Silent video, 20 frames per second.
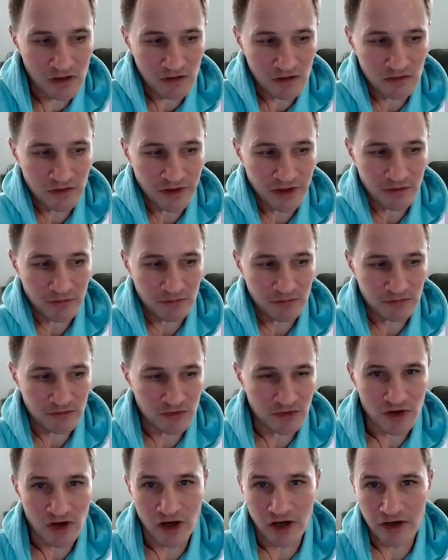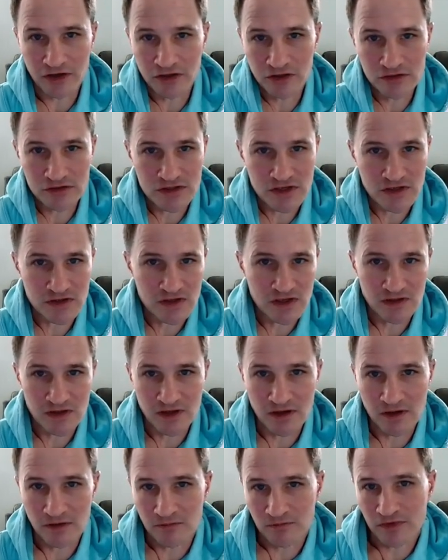like condos, and then
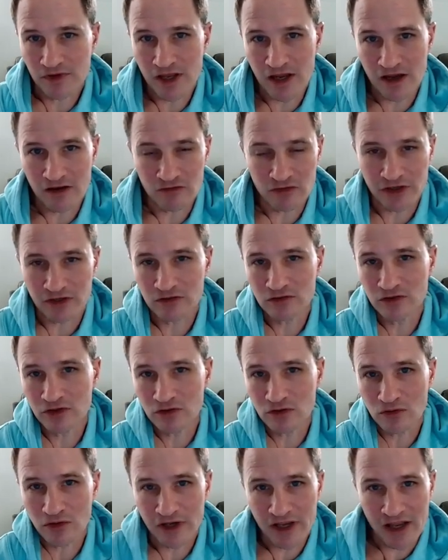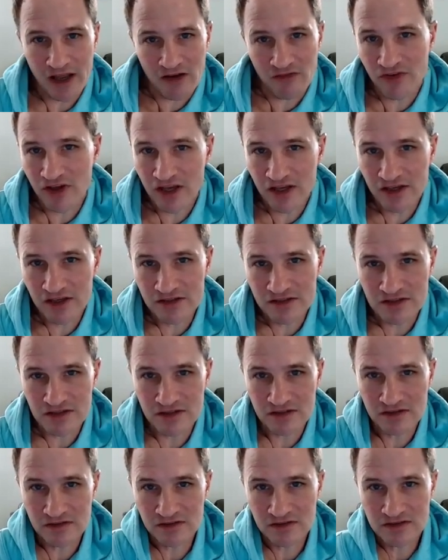they have like little cafes
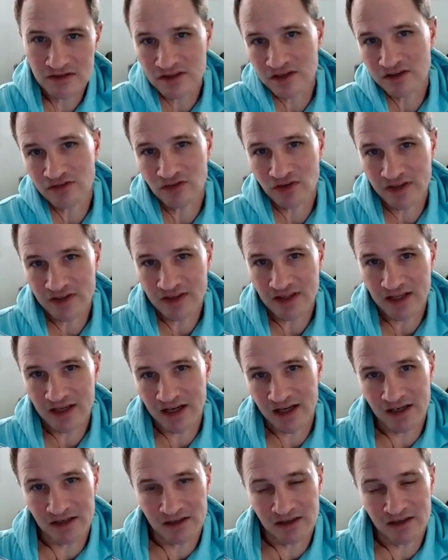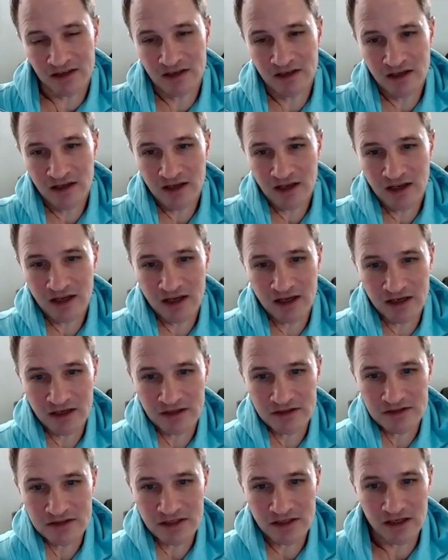and stuff like that.
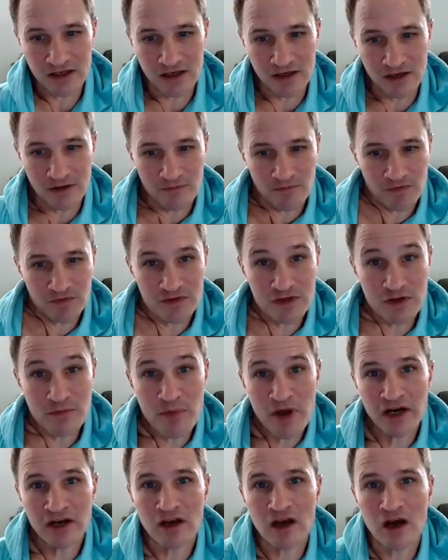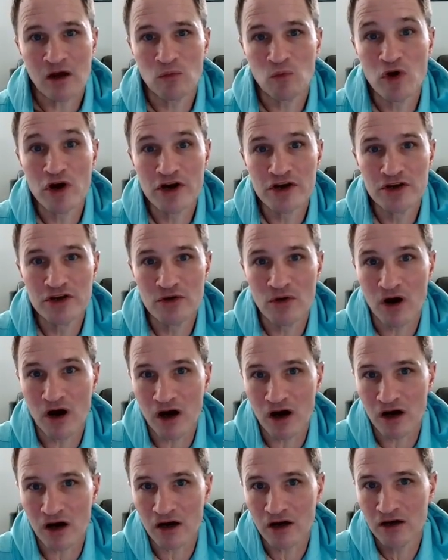And depending on where you
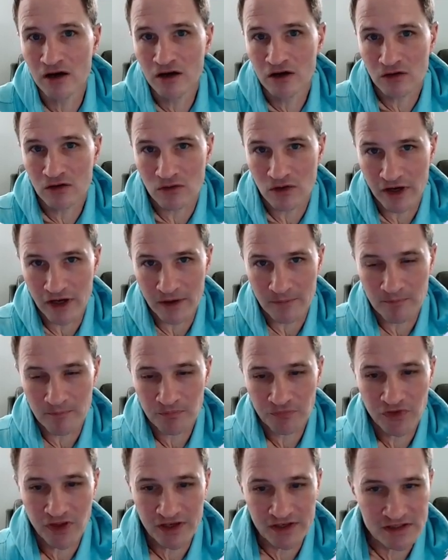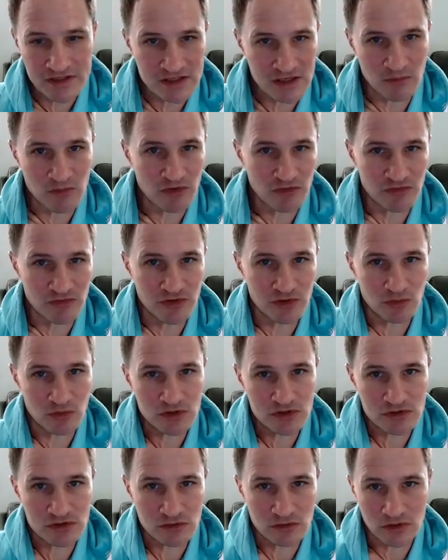are, right? Like some of the
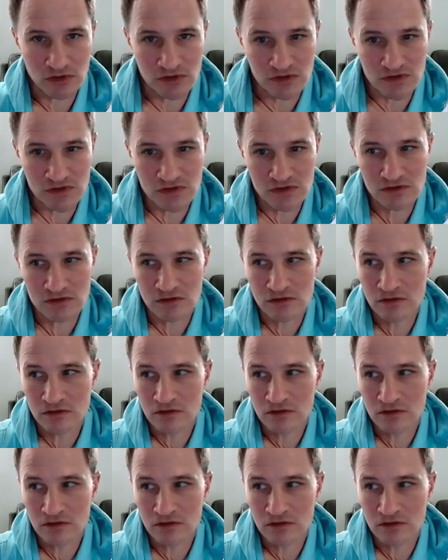resorts,